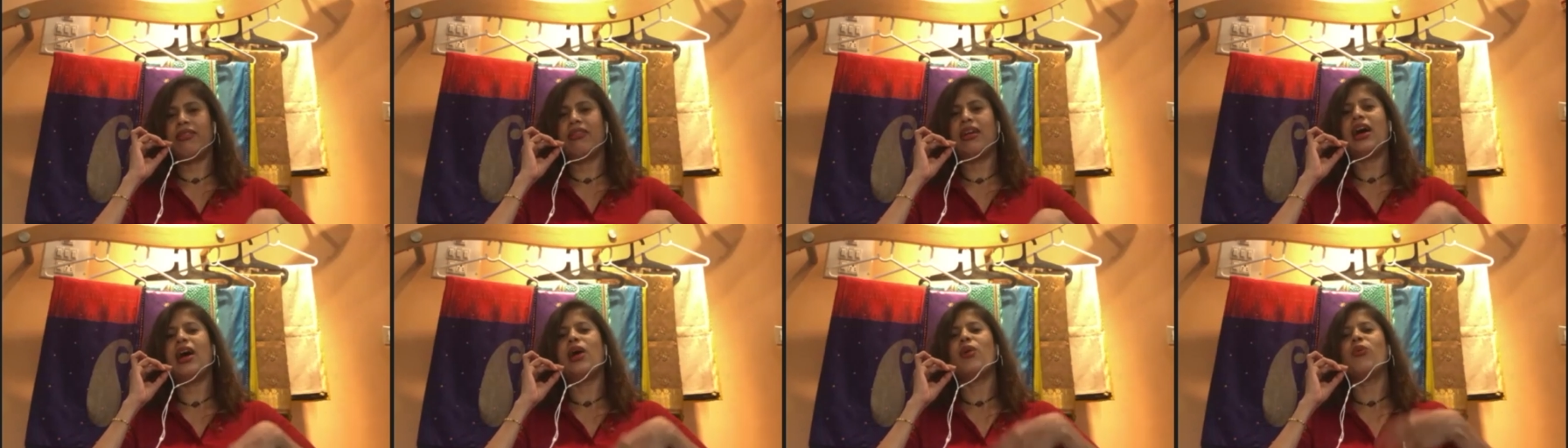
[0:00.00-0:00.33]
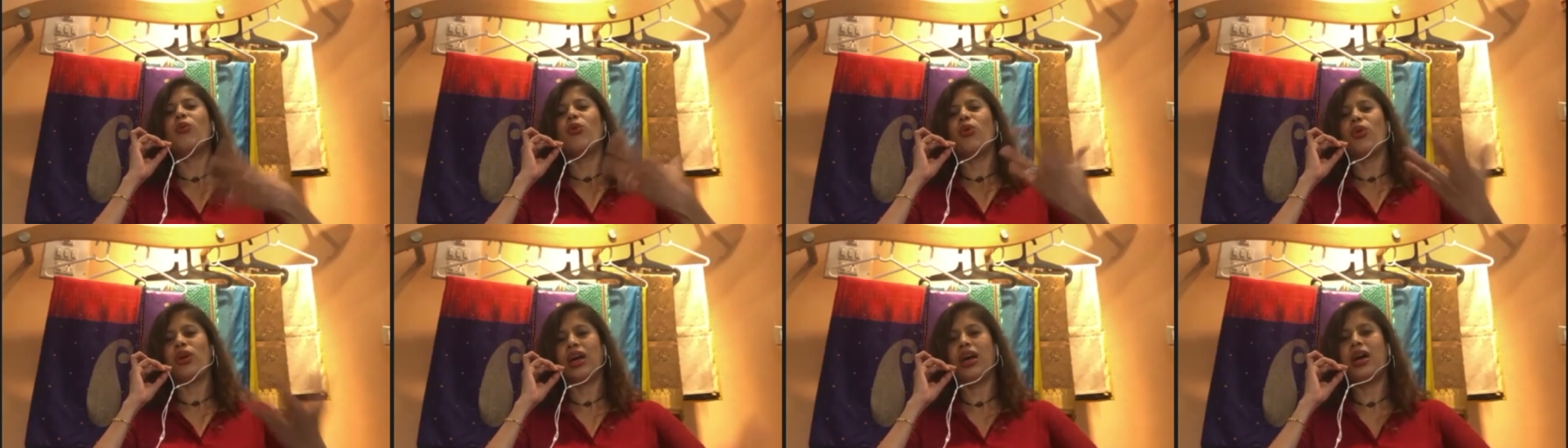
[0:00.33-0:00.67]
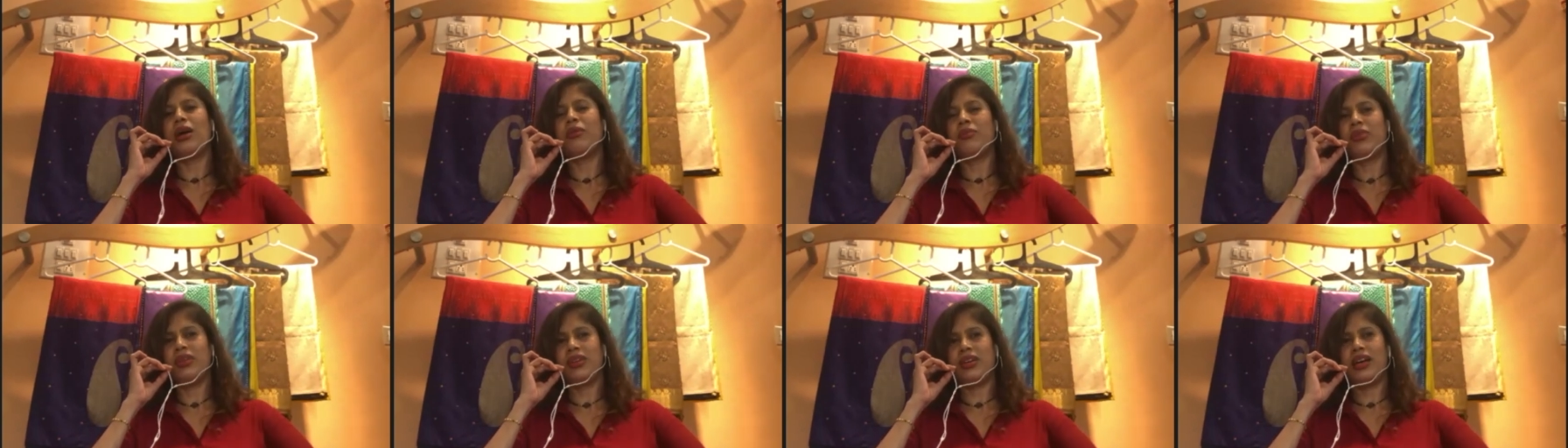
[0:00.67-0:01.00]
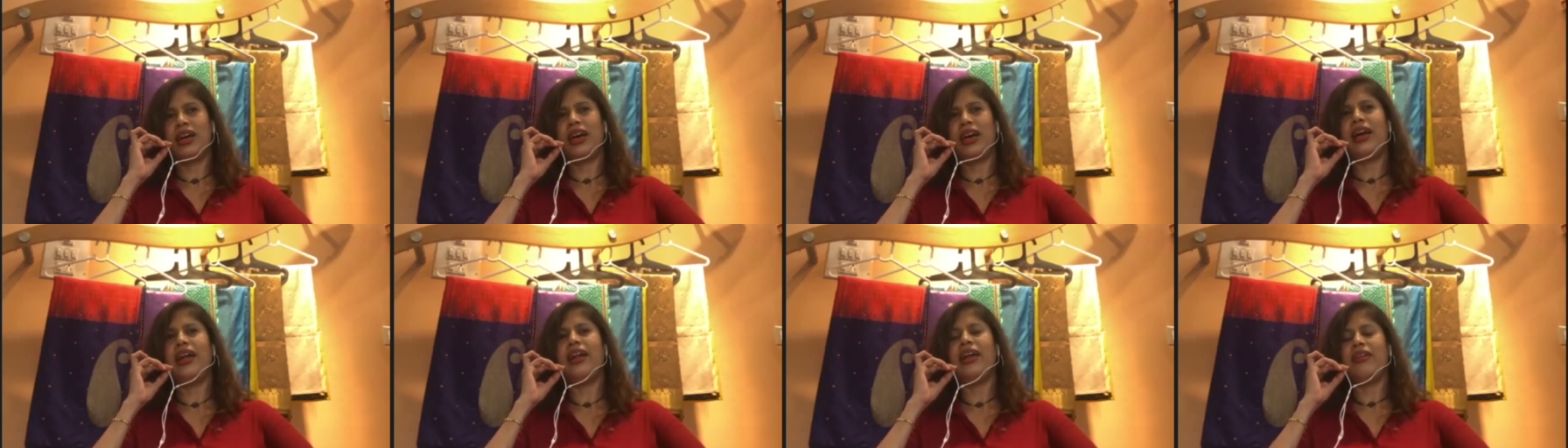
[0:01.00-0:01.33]
I woke up
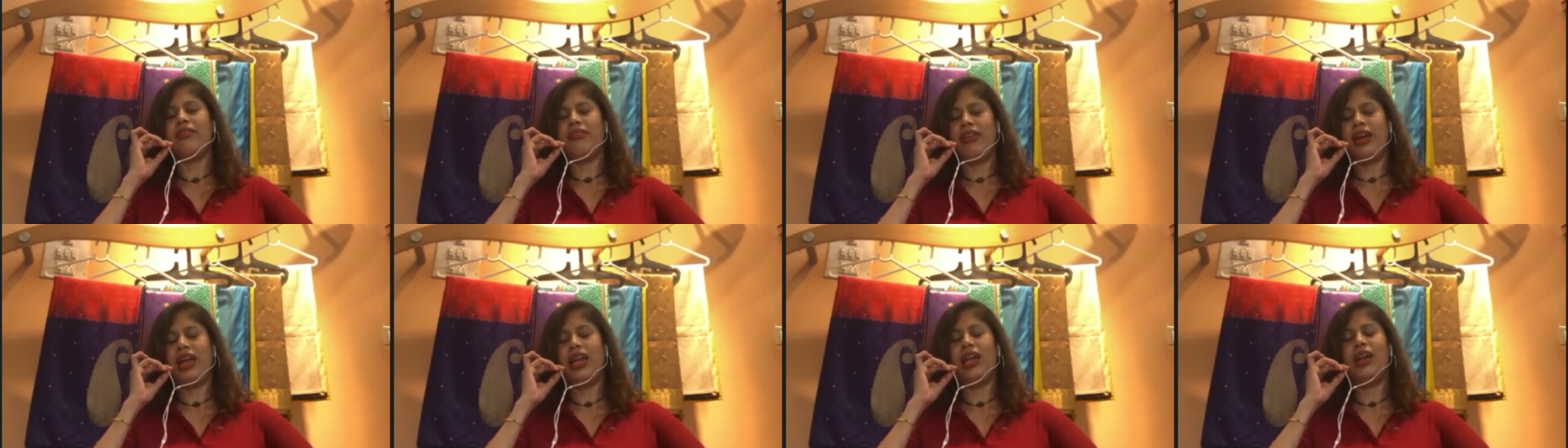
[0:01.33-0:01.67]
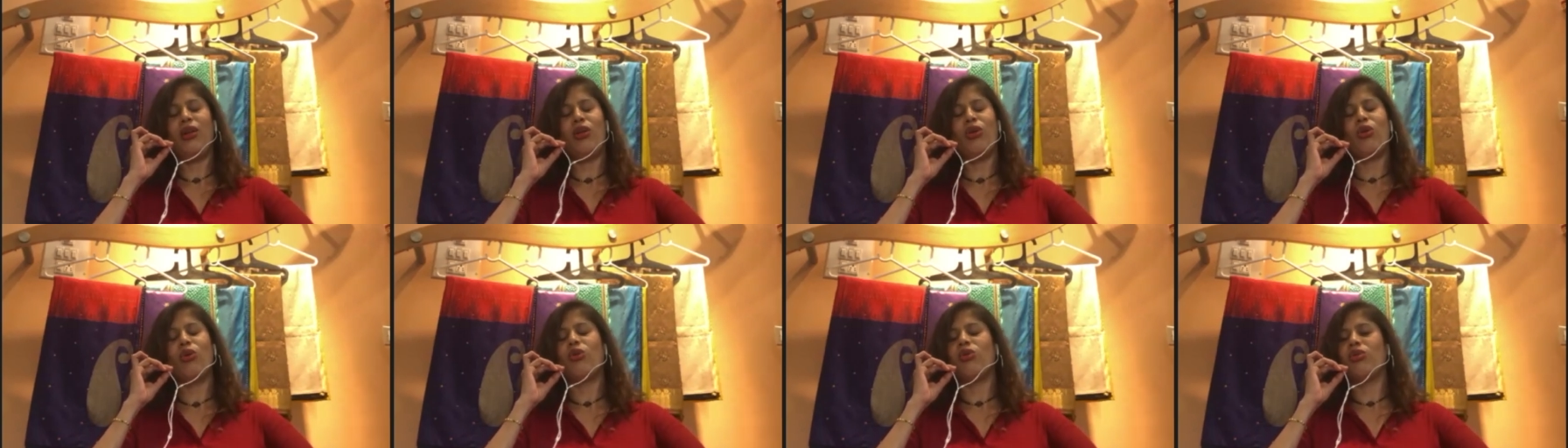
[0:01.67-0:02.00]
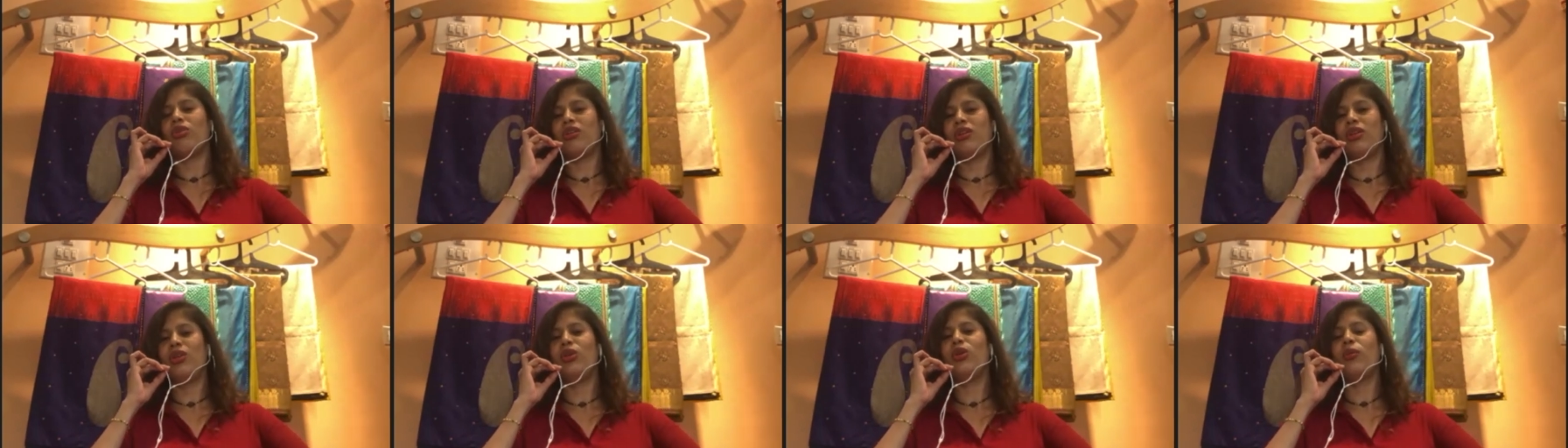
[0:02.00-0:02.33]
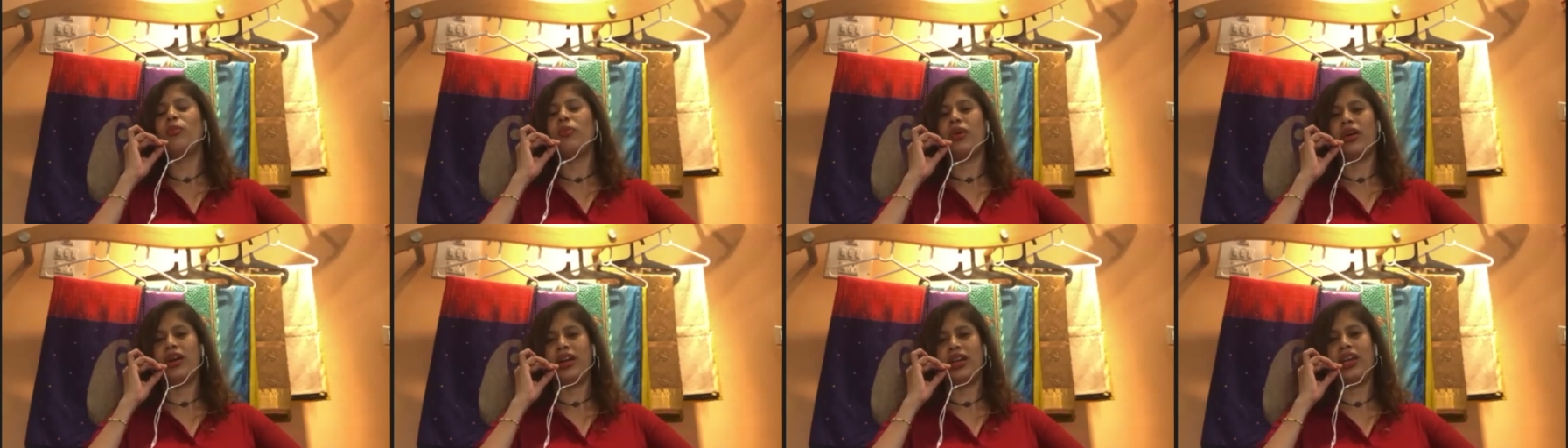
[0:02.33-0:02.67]
and I felt no
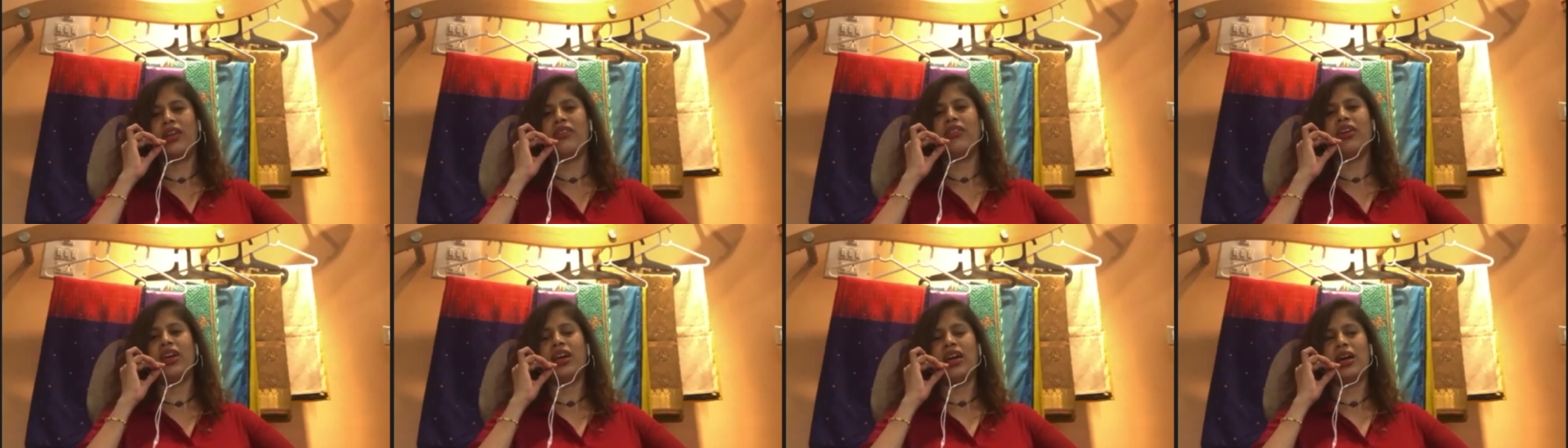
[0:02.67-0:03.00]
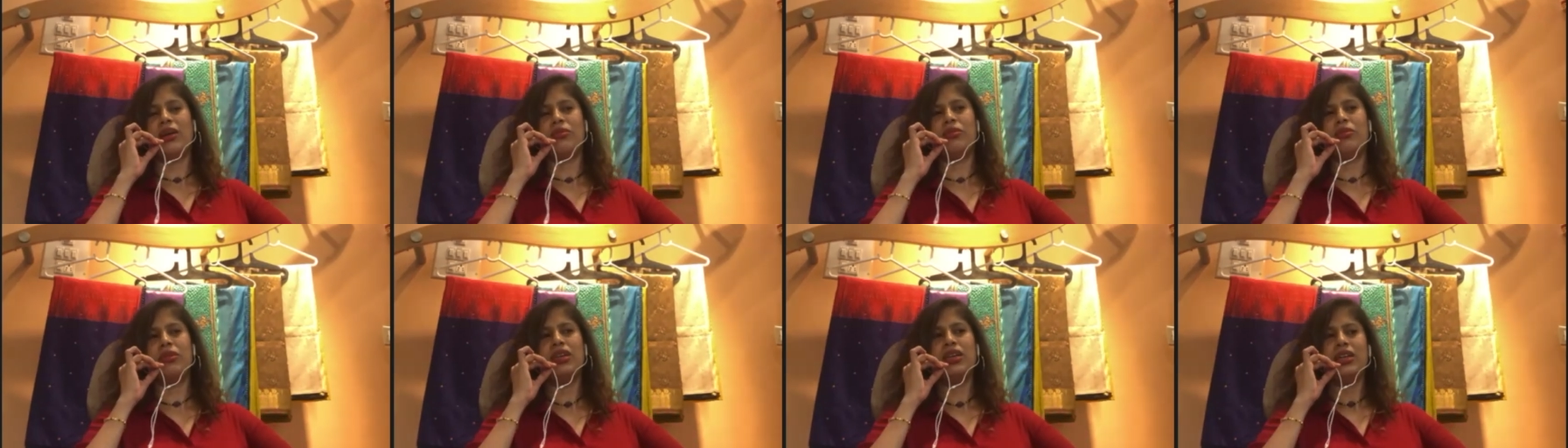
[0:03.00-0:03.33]
point giving up,